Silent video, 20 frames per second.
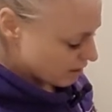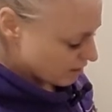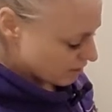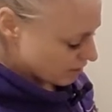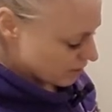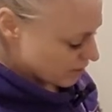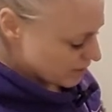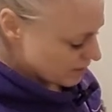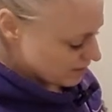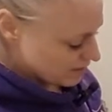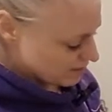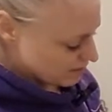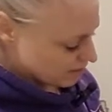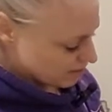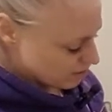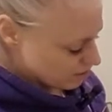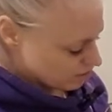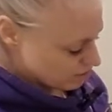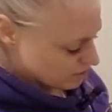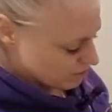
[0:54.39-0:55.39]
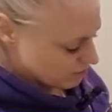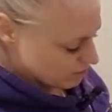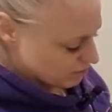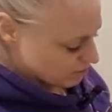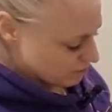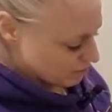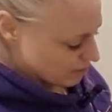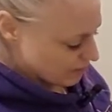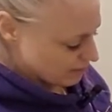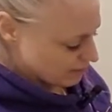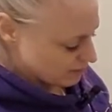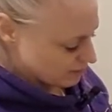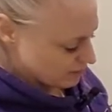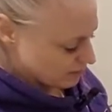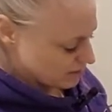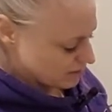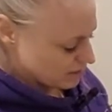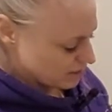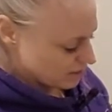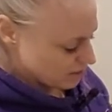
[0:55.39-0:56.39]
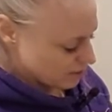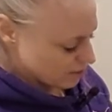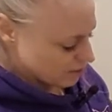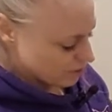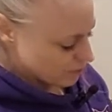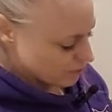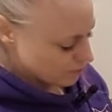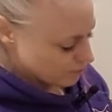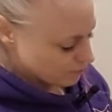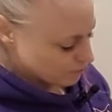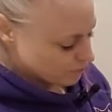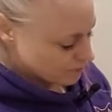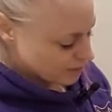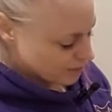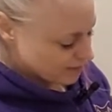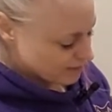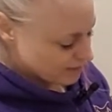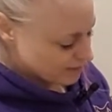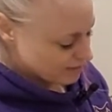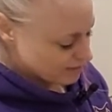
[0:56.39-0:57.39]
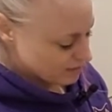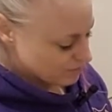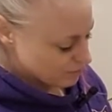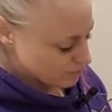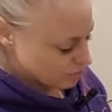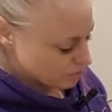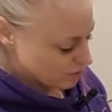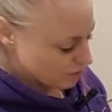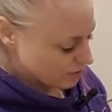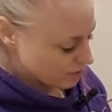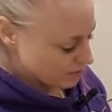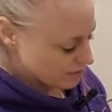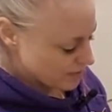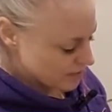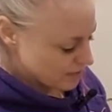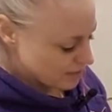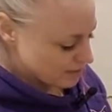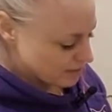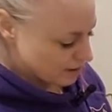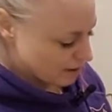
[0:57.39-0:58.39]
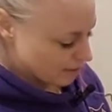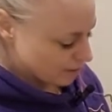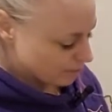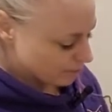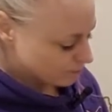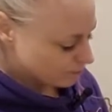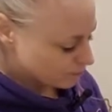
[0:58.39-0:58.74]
So inside you can see this reflective material, and this is what's going to heat up.